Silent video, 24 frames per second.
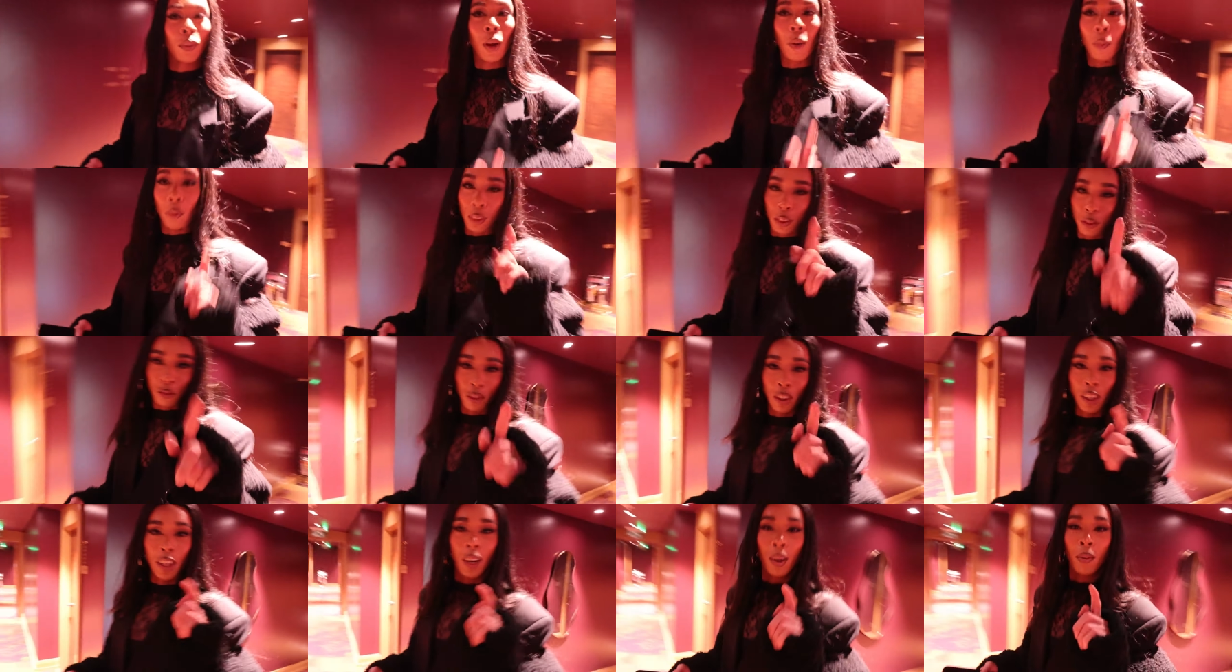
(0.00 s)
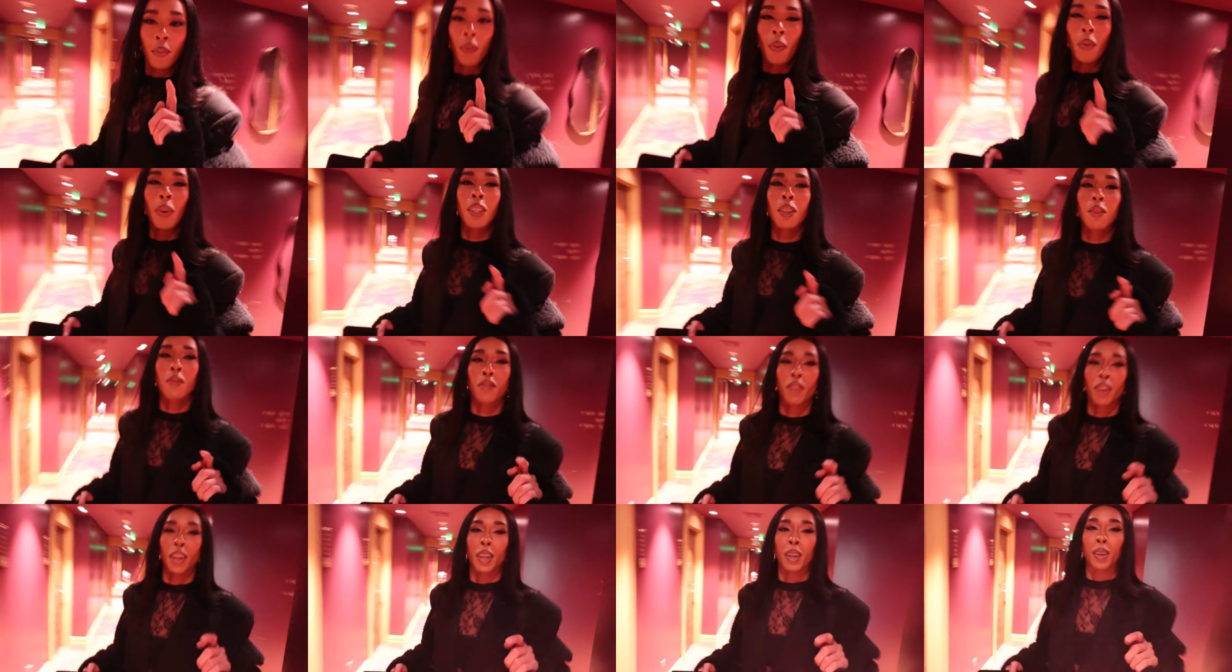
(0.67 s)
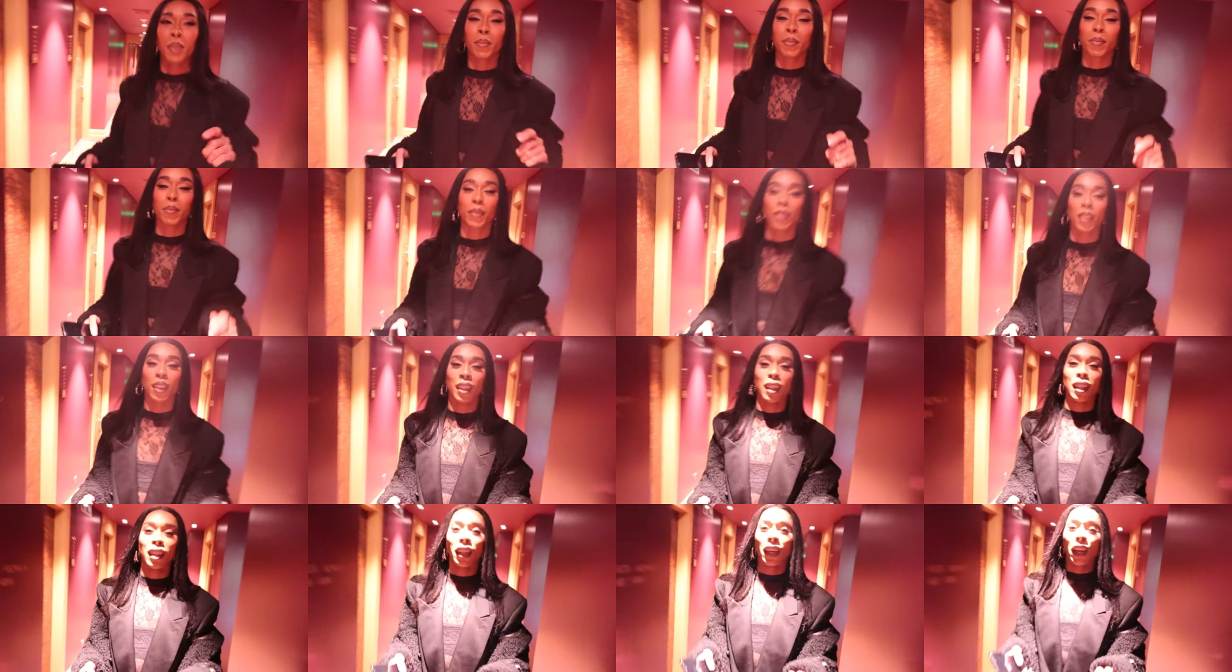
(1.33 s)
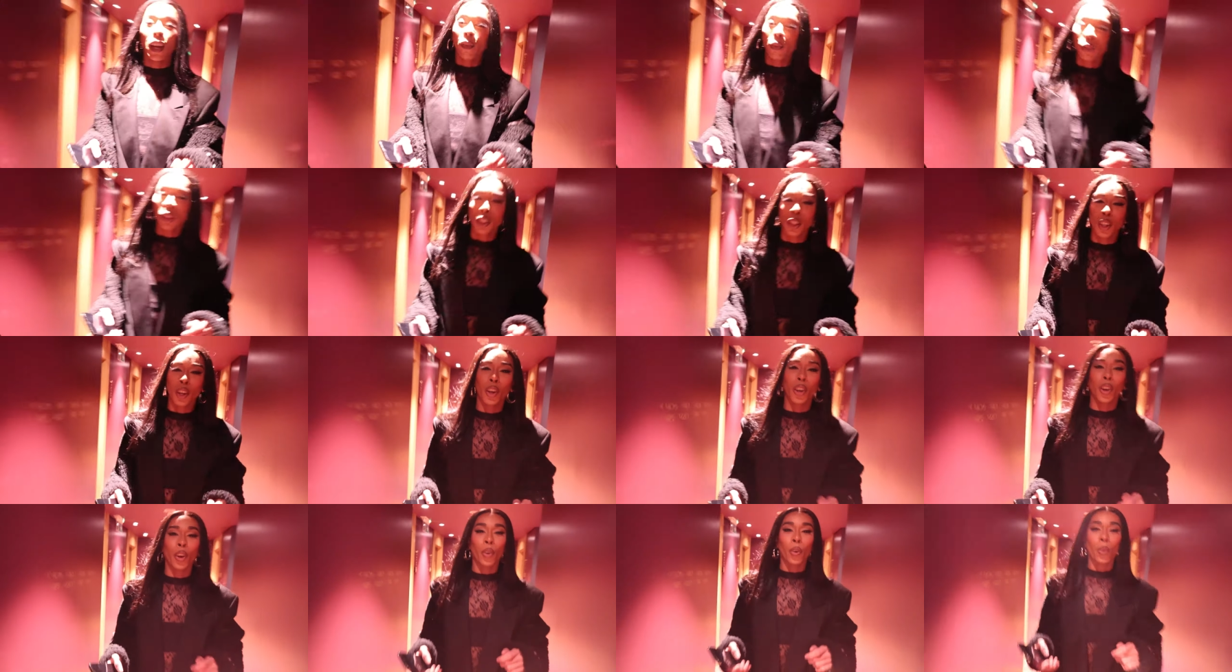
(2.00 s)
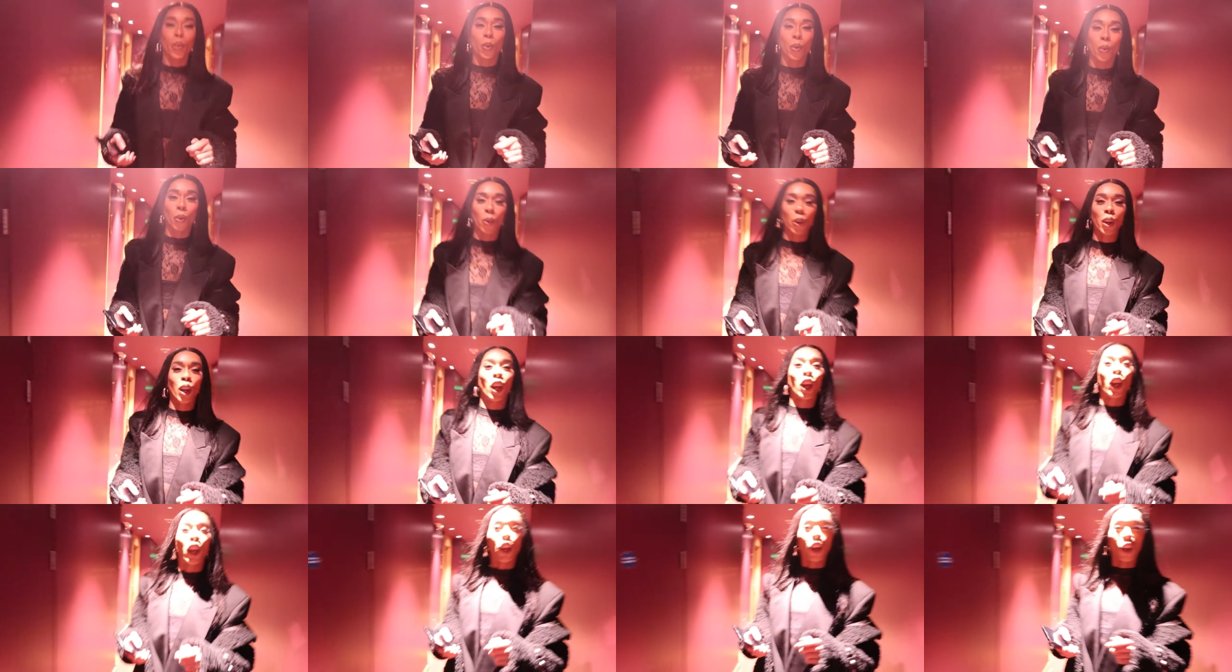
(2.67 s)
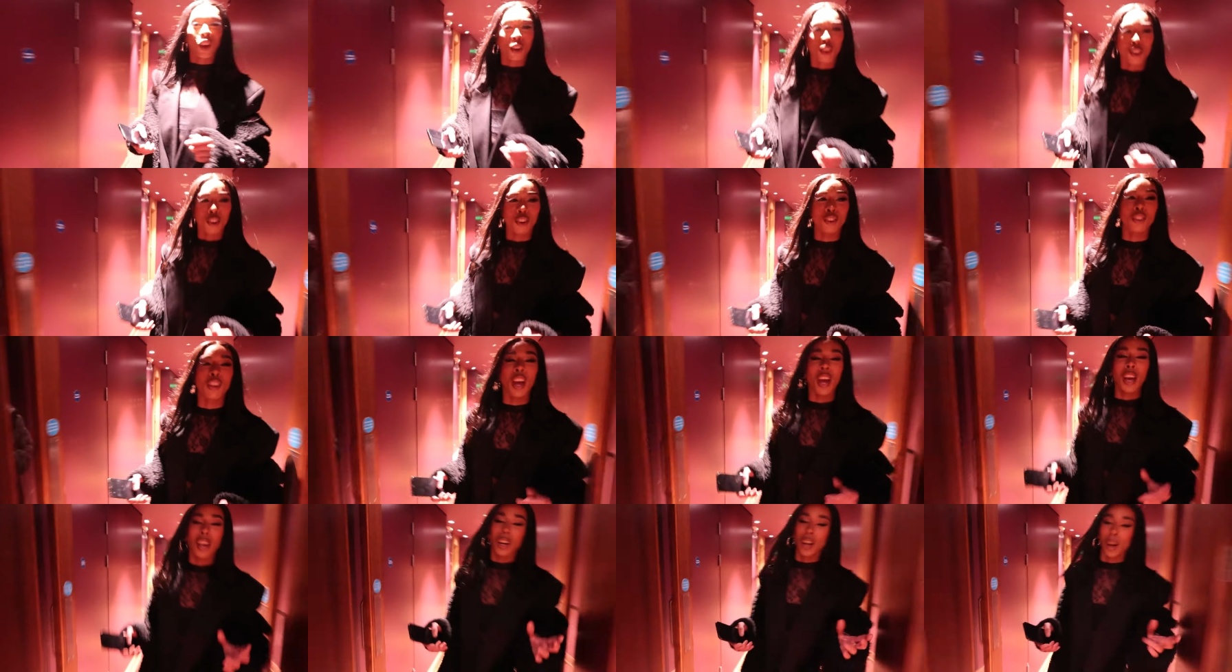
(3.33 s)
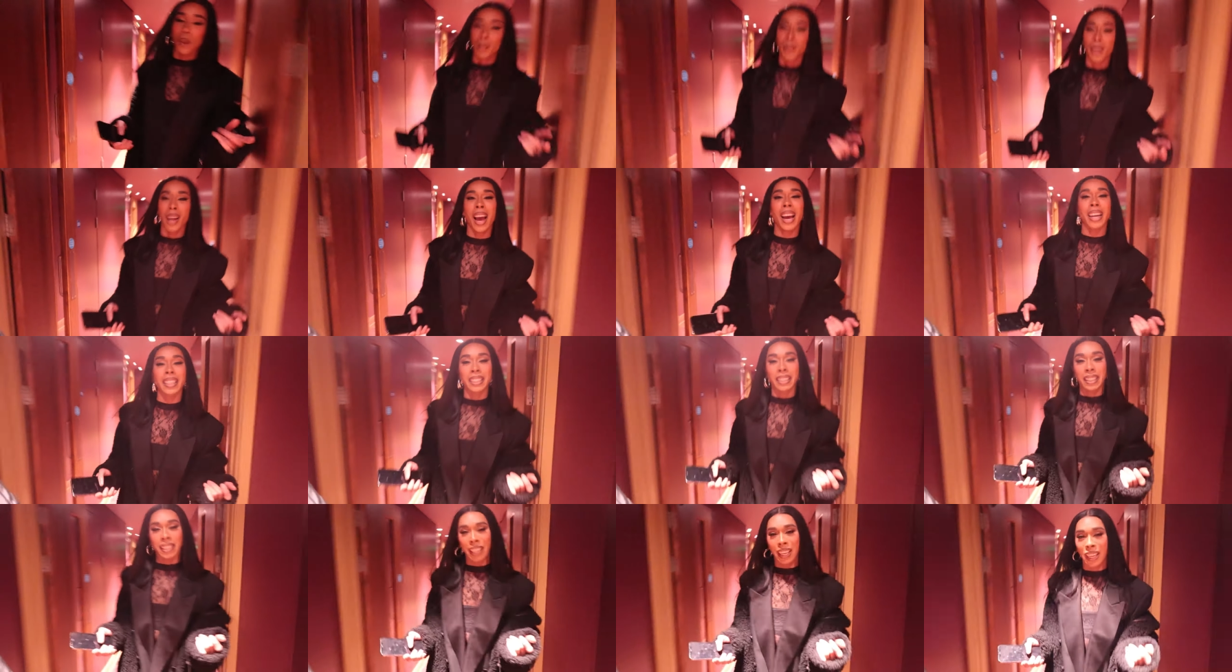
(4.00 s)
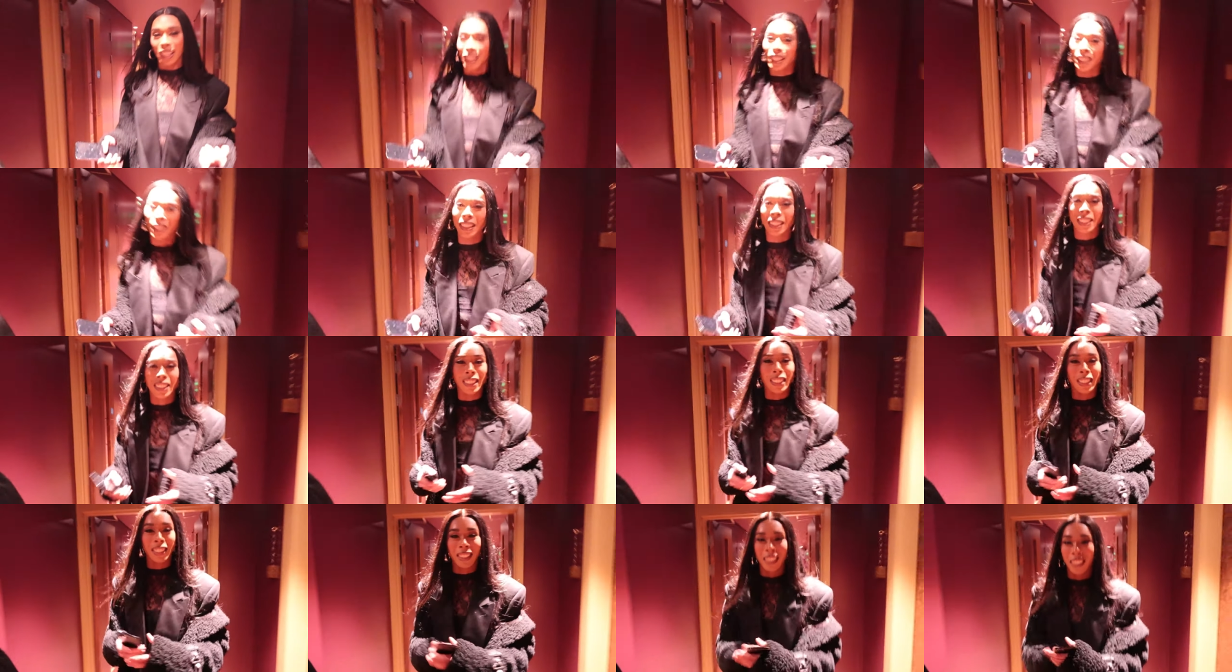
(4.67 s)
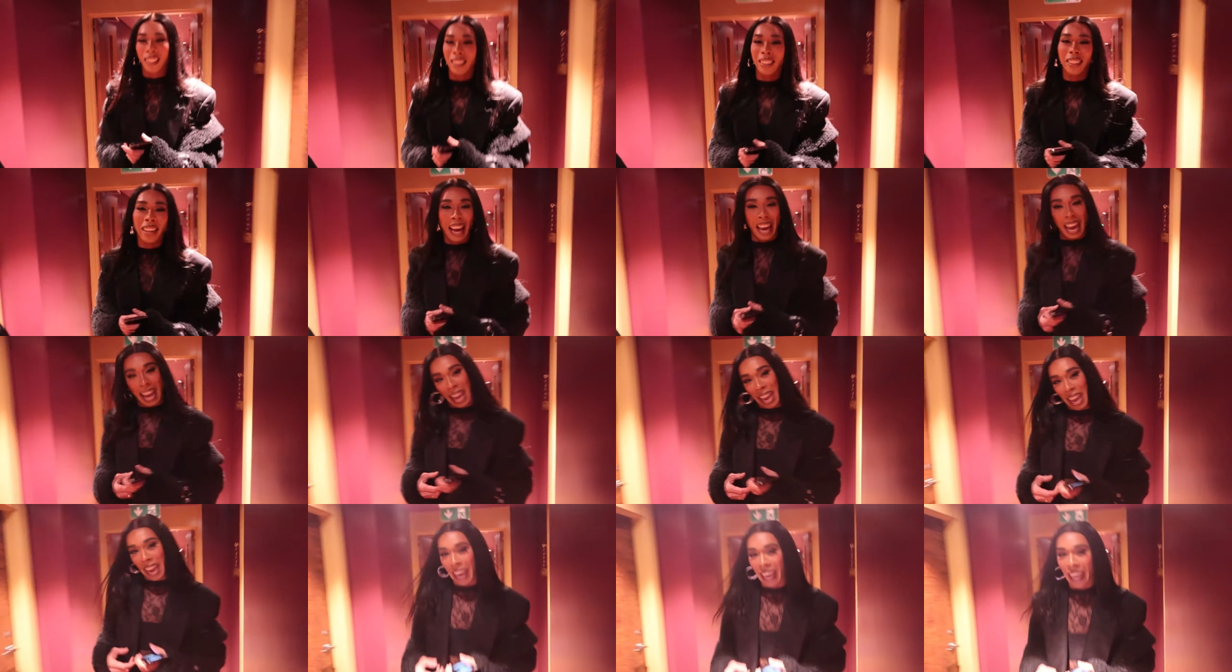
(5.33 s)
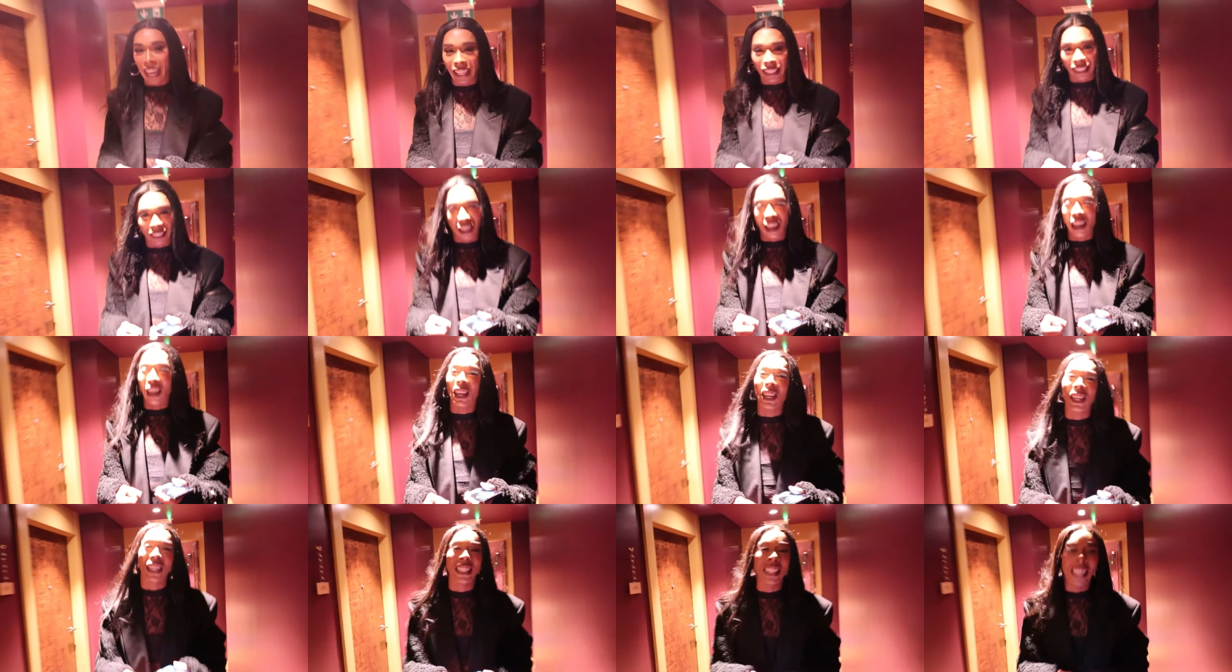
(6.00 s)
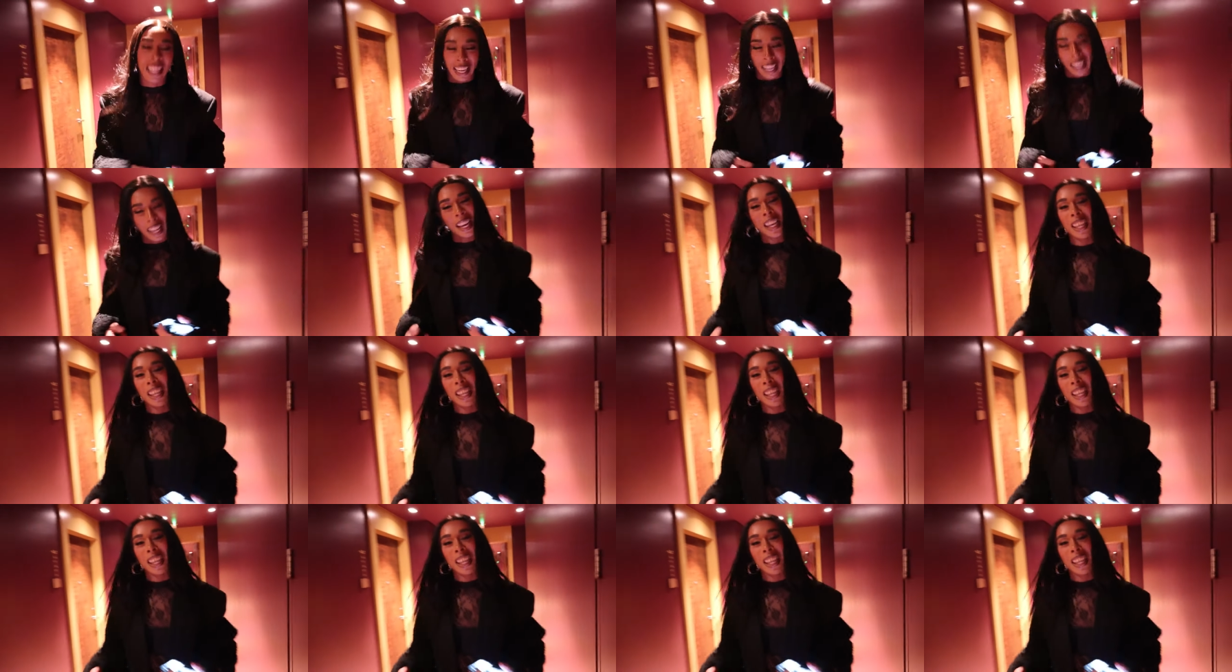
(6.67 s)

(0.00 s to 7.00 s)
It was Freedom. We went to Freedom. It was cool, cute, had uh, couple cocktails, chocolate, chocolate,